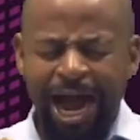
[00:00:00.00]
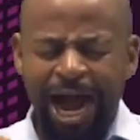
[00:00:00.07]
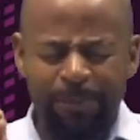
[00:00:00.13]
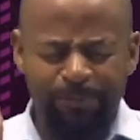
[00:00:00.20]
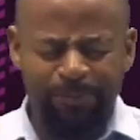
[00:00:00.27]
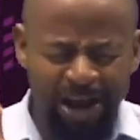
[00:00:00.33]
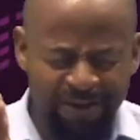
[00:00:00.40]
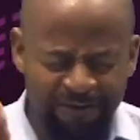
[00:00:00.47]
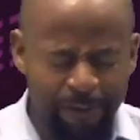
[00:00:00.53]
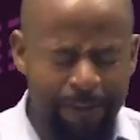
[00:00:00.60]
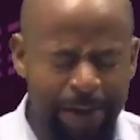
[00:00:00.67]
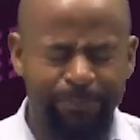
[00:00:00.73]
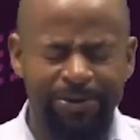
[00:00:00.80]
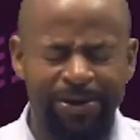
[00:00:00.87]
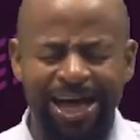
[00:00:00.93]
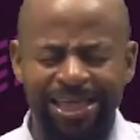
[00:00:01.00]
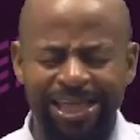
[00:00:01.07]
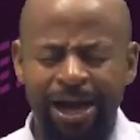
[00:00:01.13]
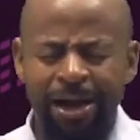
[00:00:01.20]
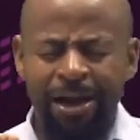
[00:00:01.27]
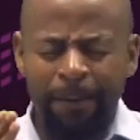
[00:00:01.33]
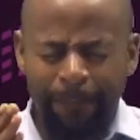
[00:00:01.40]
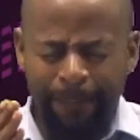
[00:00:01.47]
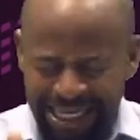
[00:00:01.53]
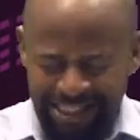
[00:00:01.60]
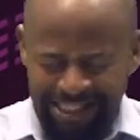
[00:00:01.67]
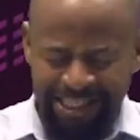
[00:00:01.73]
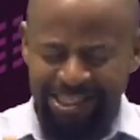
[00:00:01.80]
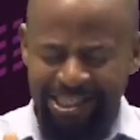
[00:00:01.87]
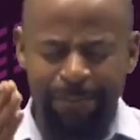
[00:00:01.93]
I pray for my brother, my
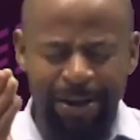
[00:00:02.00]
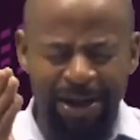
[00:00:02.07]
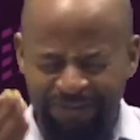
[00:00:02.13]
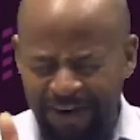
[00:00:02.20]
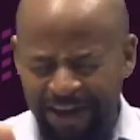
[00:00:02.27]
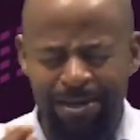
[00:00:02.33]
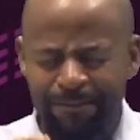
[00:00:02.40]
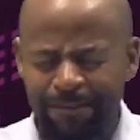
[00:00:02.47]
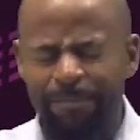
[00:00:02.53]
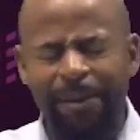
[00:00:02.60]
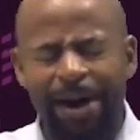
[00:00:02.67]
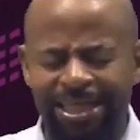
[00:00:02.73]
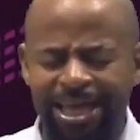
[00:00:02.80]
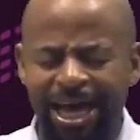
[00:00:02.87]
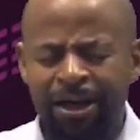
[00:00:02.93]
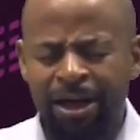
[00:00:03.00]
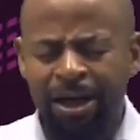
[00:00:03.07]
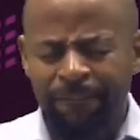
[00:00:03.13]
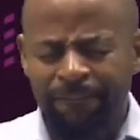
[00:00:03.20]
sister, my father, my mother,